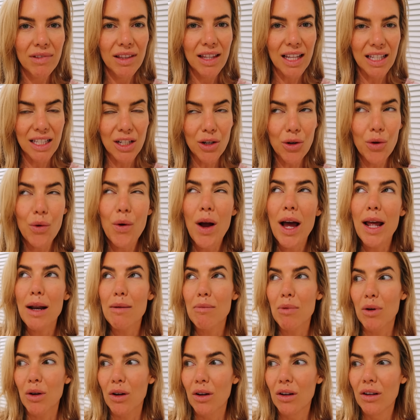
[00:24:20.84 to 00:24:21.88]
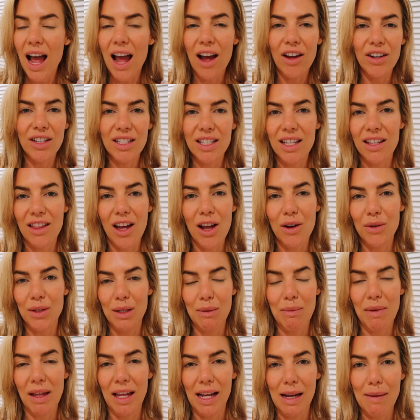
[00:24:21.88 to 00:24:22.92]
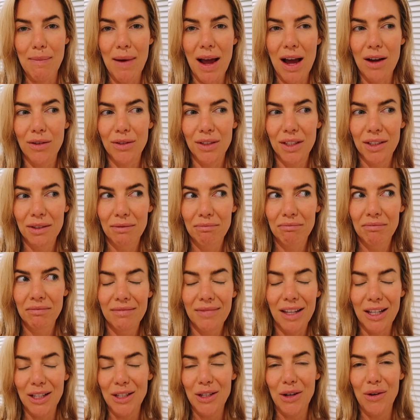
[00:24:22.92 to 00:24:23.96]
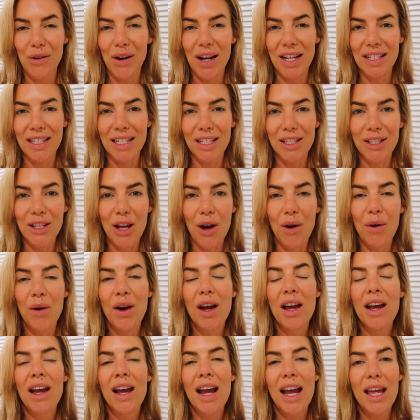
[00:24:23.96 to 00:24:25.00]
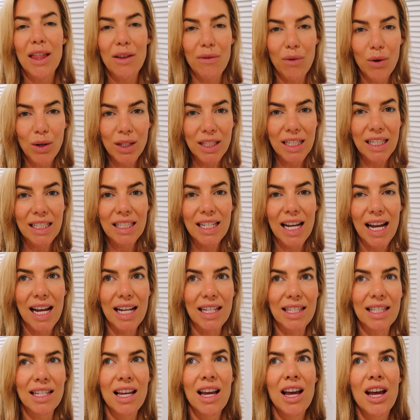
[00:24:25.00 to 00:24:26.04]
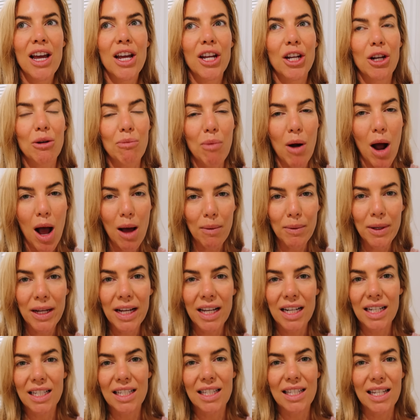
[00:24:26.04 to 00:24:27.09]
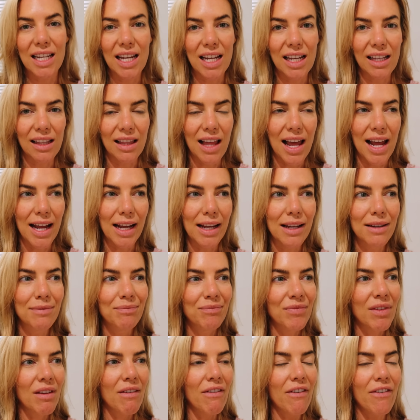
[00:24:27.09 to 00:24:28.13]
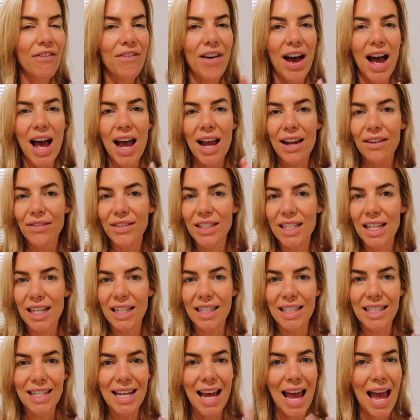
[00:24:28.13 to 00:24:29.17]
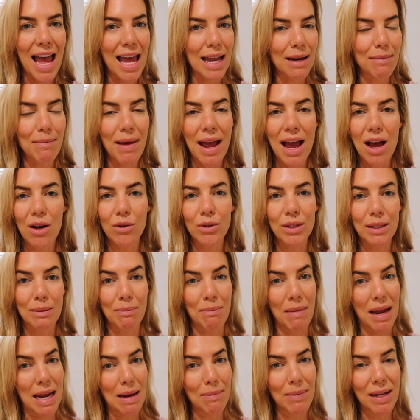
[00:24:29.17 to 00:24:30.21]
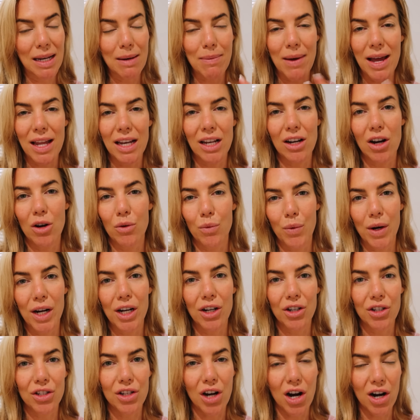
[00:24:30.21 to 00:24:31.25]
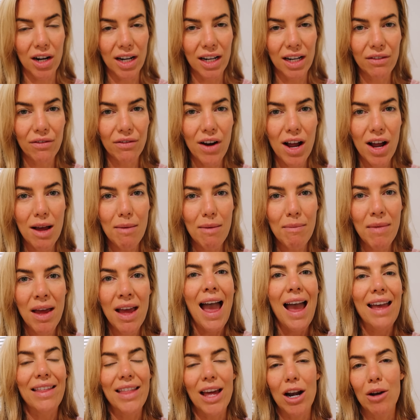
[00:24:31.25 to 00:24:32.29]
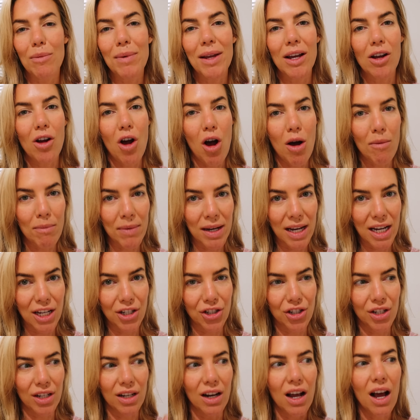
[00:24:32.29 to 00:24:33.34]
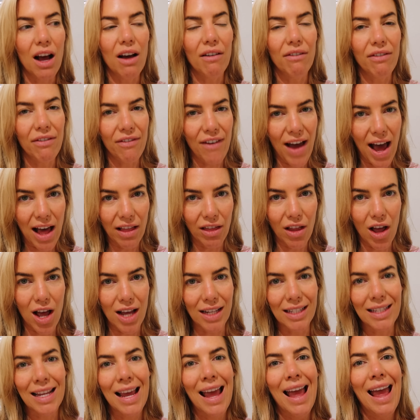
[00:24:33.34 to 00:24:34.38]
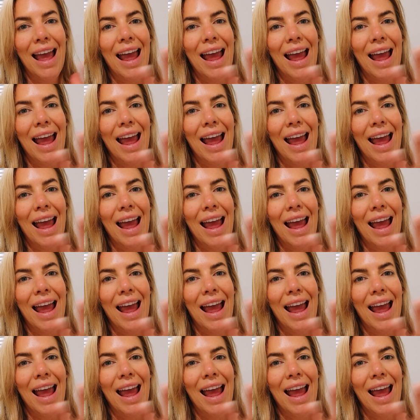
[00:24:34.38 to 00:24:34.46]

that's incredible. I honestly thought it was gonna be like a pound. That's so crazy. So in the fourteen days, you're probably gonna see like five to ten pounds, maybe depending on where you're starting from. And that'll be a combination of fat loss